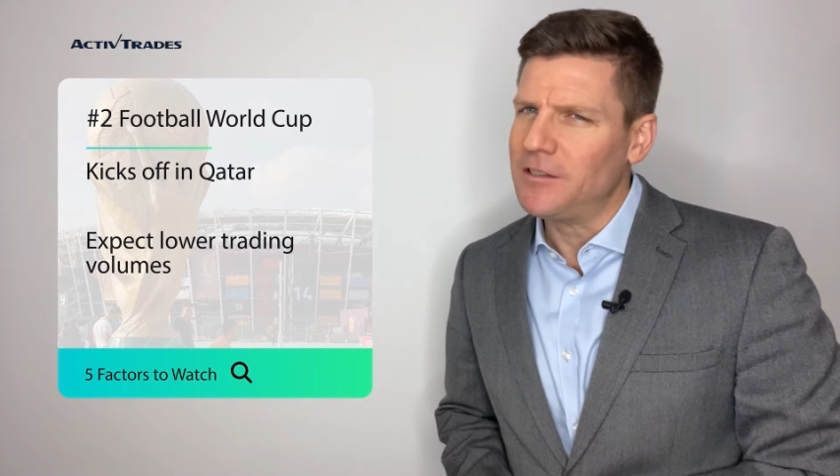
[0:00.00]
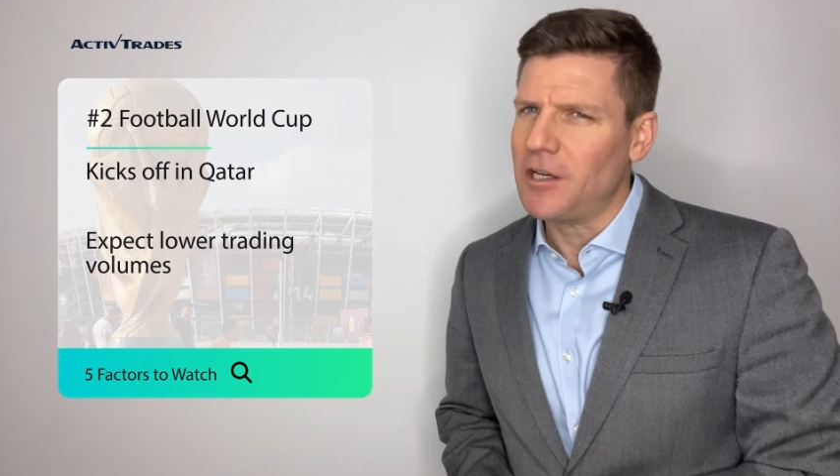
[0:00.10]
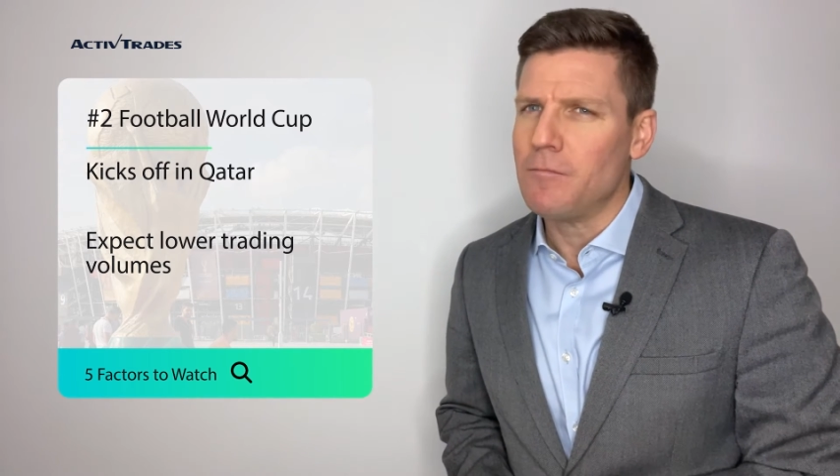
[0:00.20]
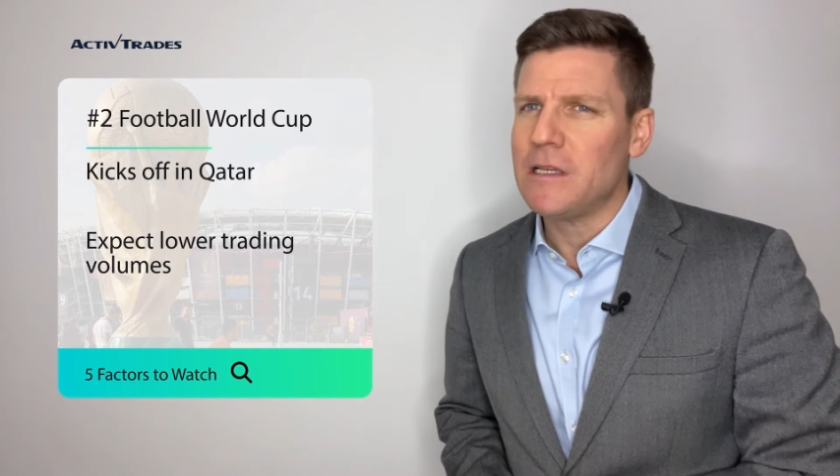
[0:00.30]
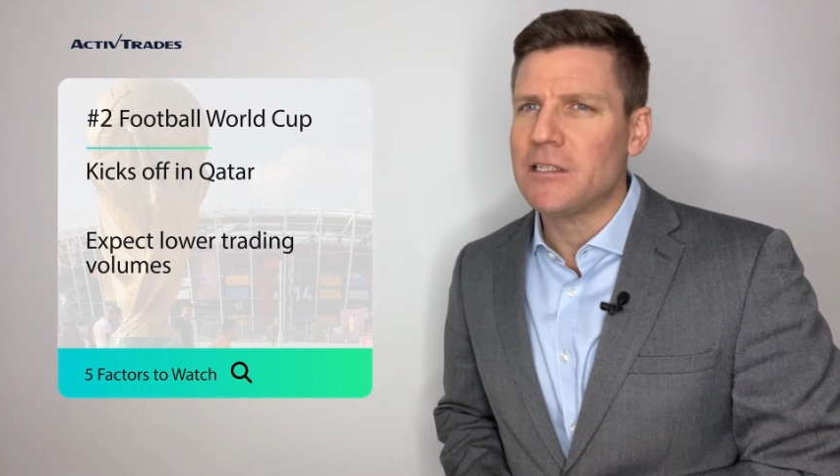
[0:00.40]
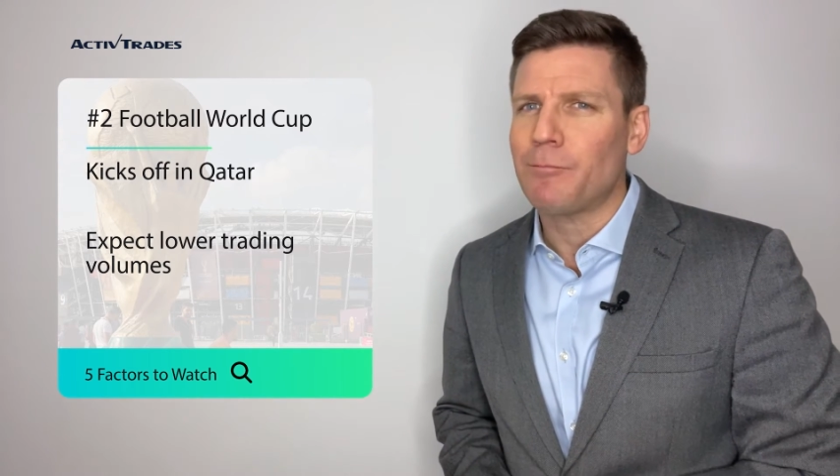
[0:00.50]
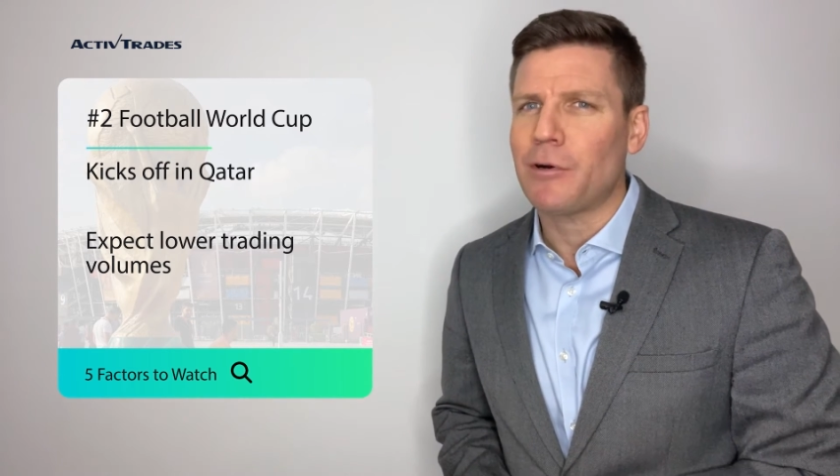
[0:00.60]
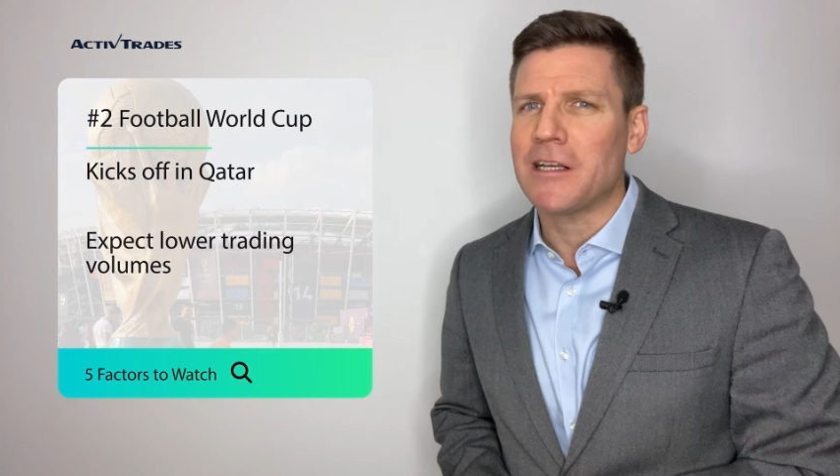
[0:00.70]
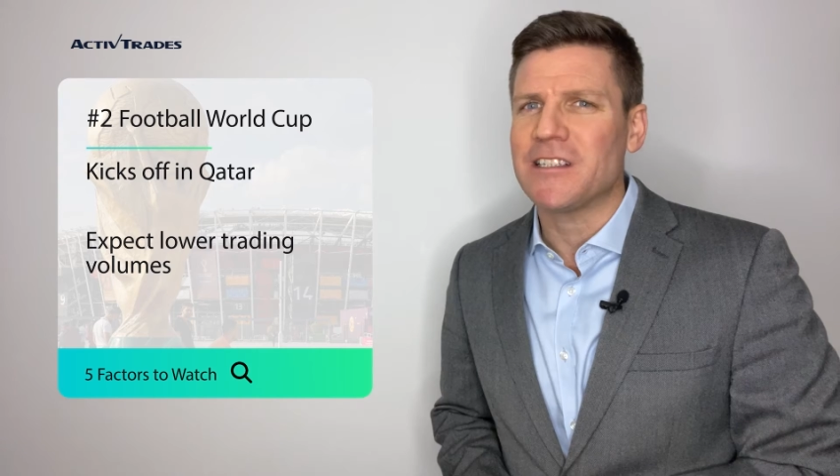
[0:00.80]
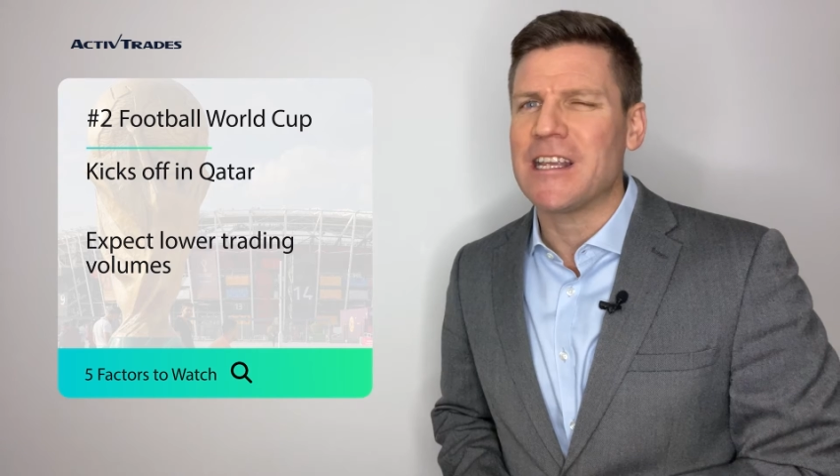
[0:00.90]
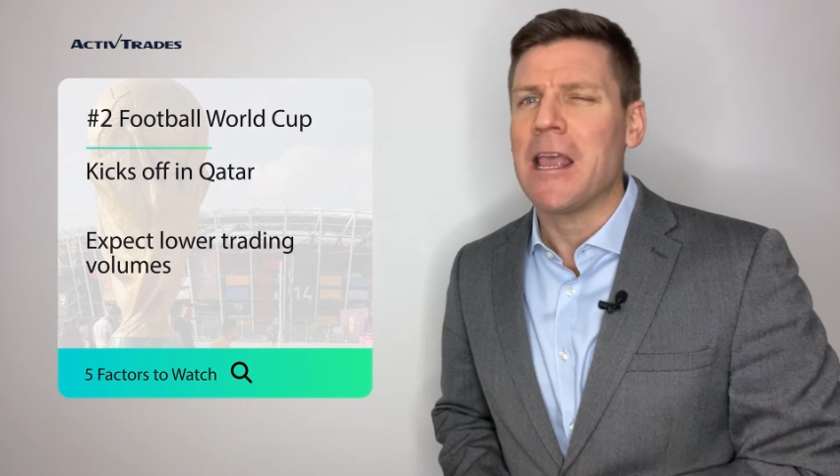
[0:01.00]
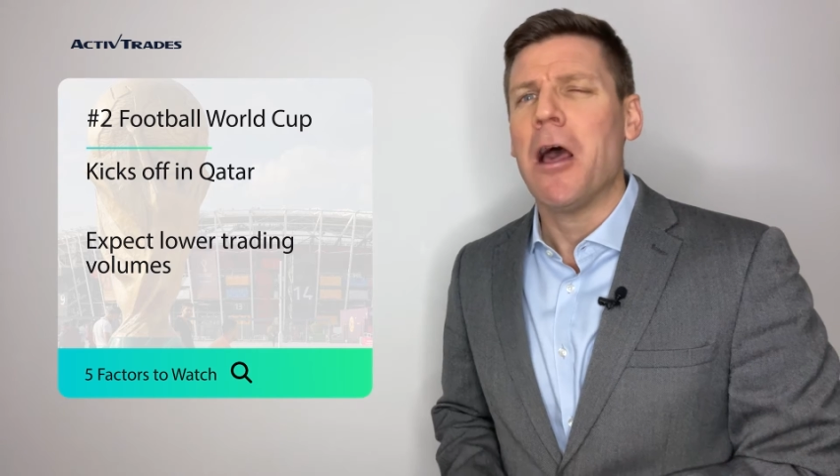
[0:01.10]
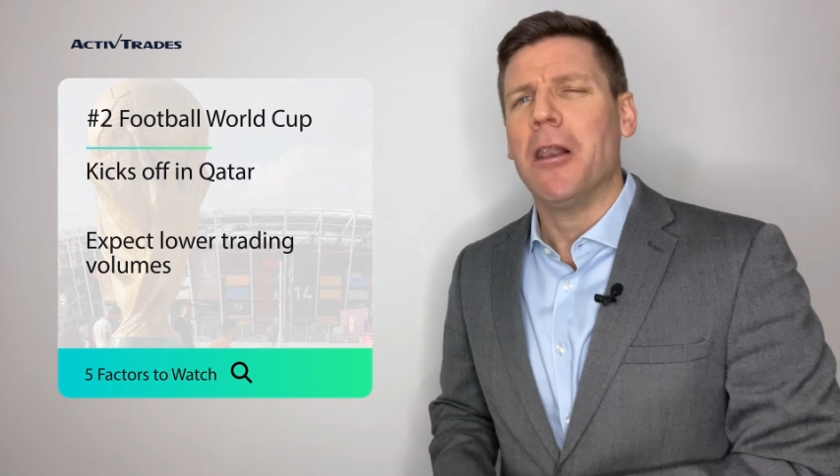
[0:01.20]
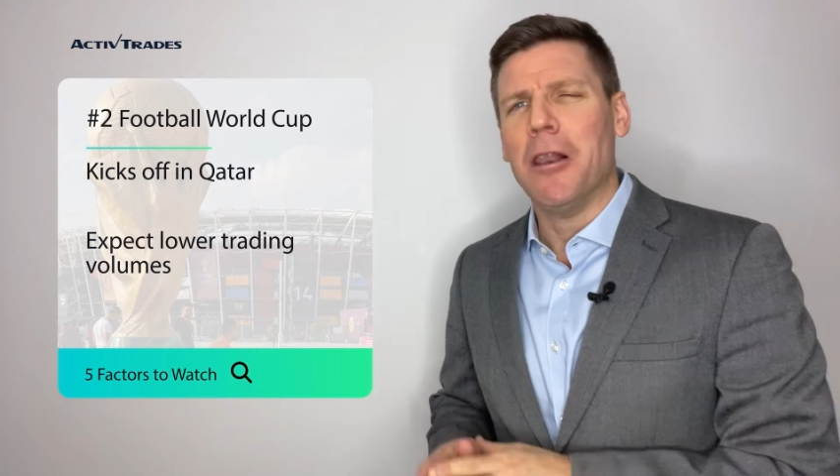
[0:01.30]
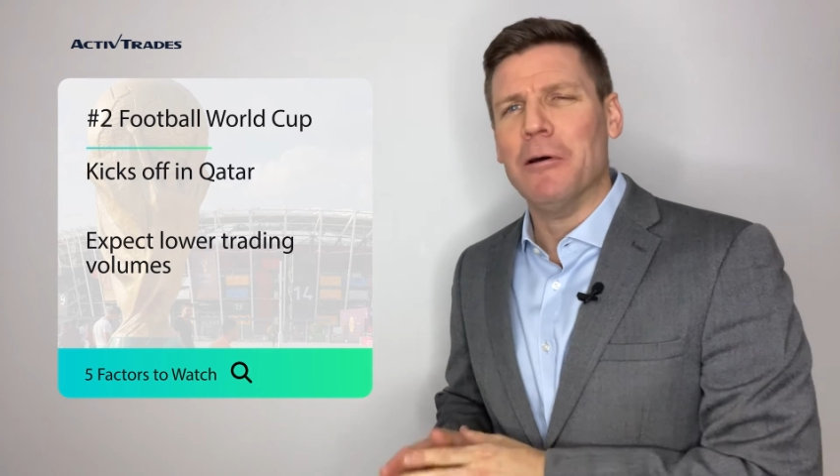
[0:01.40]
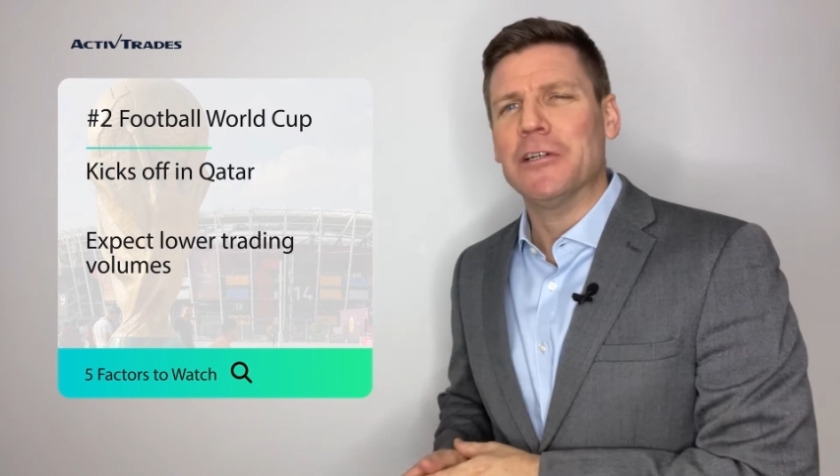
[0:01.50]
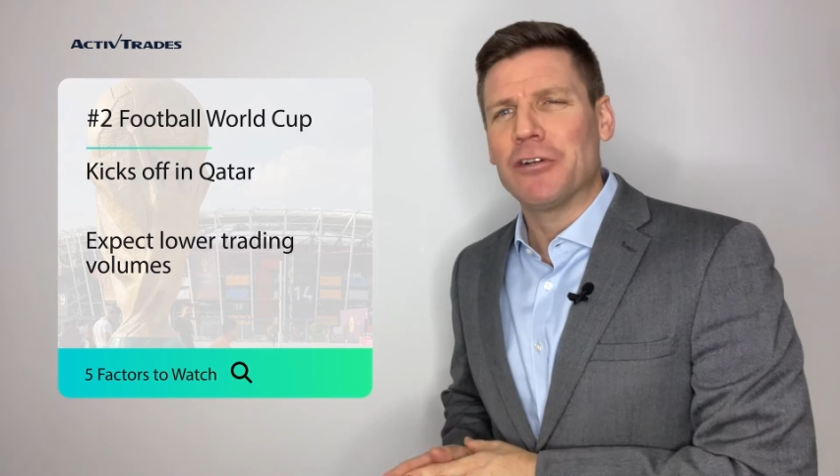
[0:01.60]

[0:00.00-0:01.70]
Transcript: don't be surprised to see lower